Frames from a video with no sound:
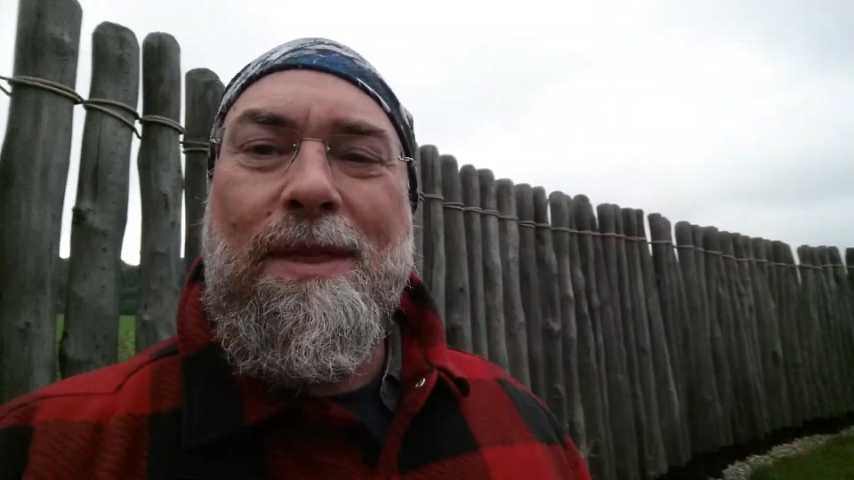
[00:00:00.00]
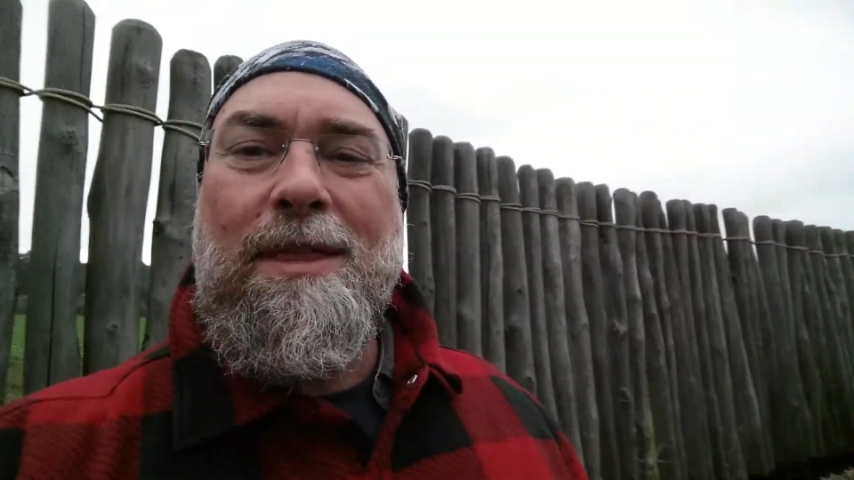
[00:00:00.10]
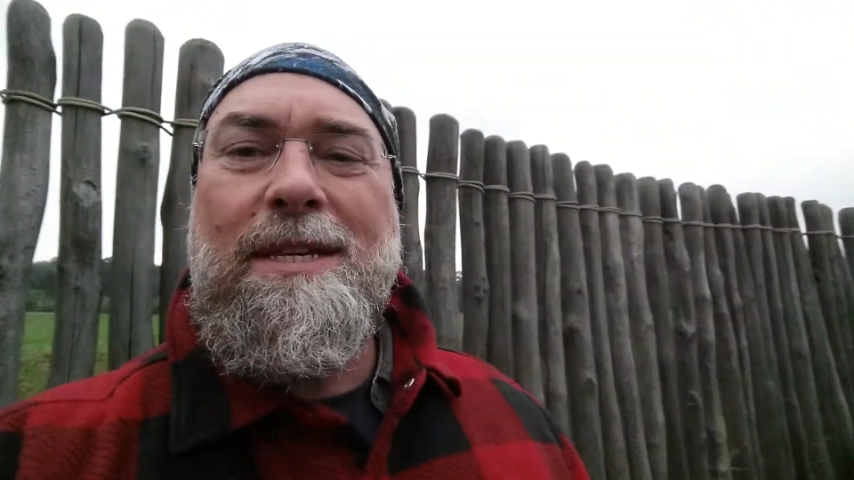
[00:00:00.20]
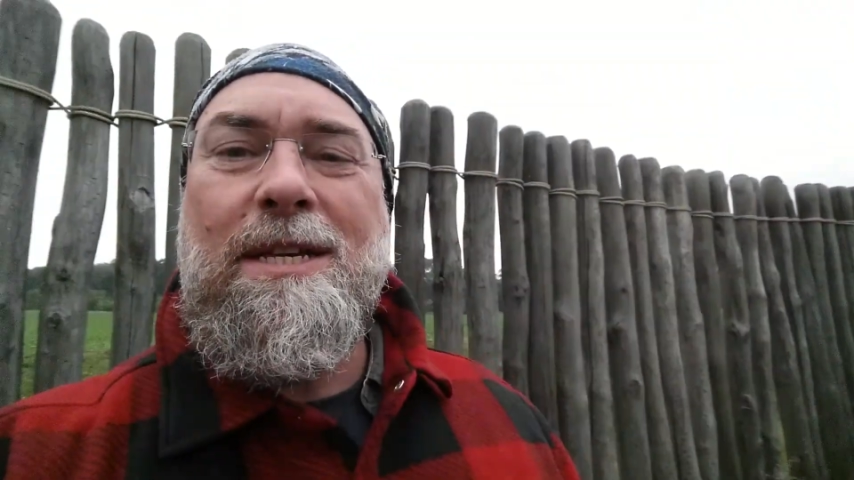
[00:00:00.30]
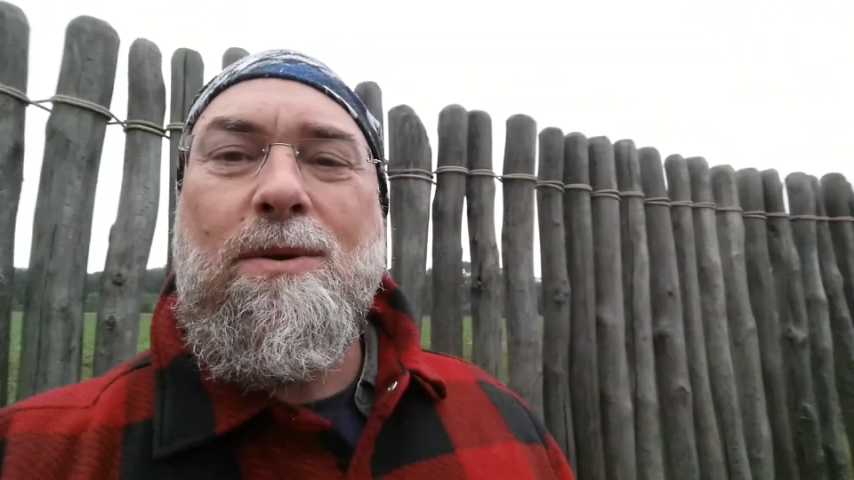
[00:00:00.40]
Now,
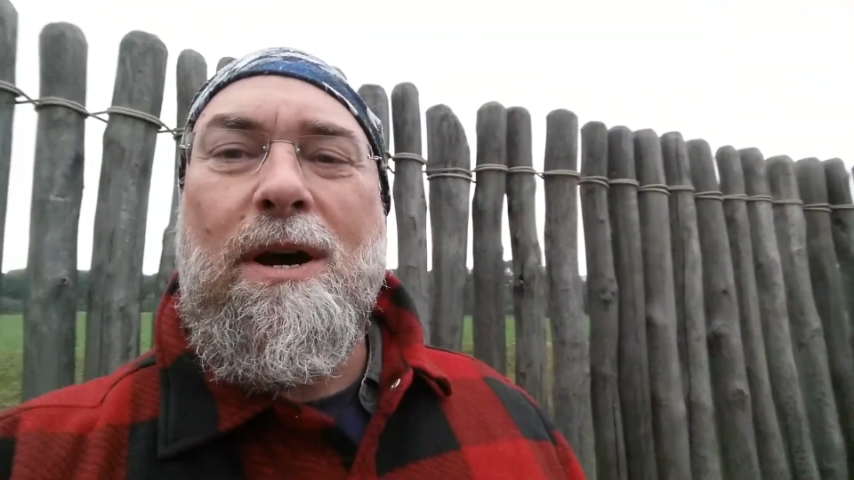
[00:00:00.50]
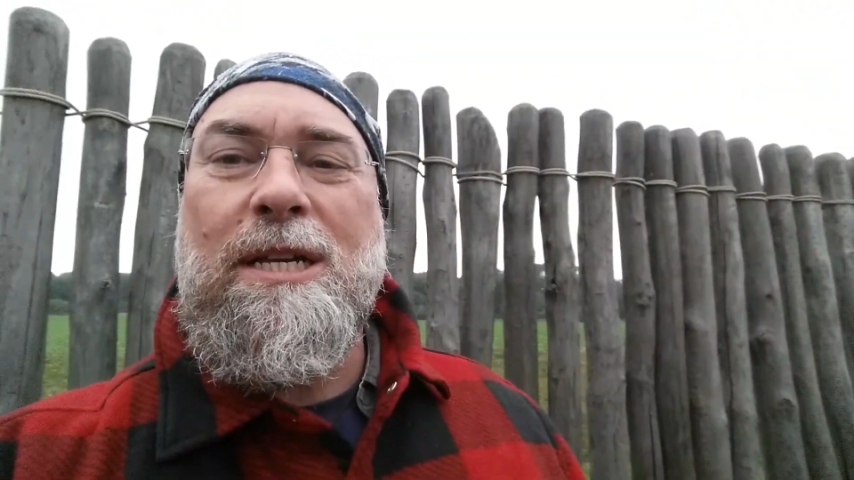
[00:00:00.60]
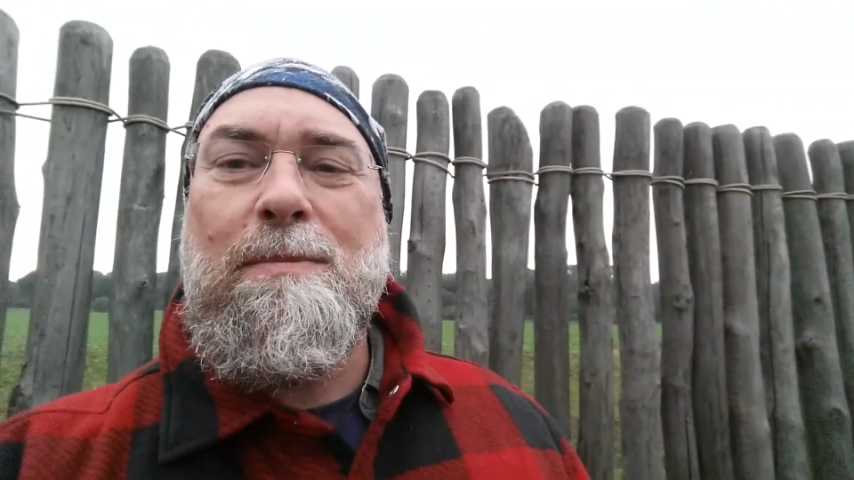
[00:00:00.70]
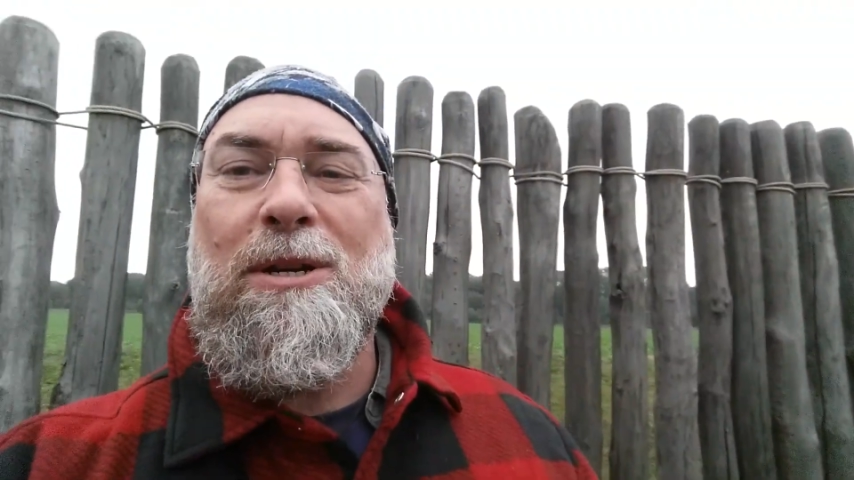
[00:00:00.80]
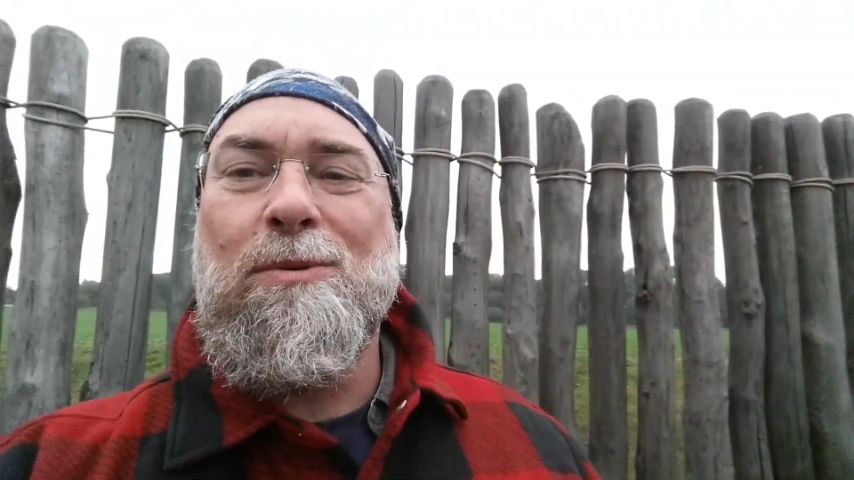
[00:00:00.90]
this is quite a
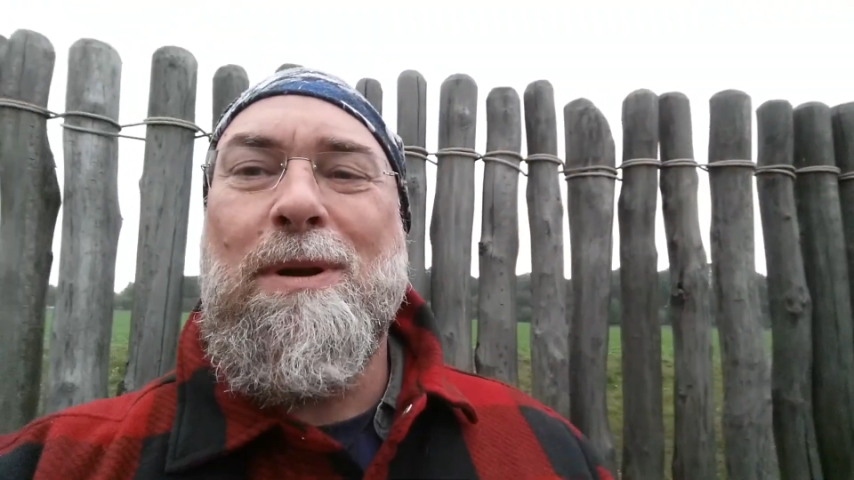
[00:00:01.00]
special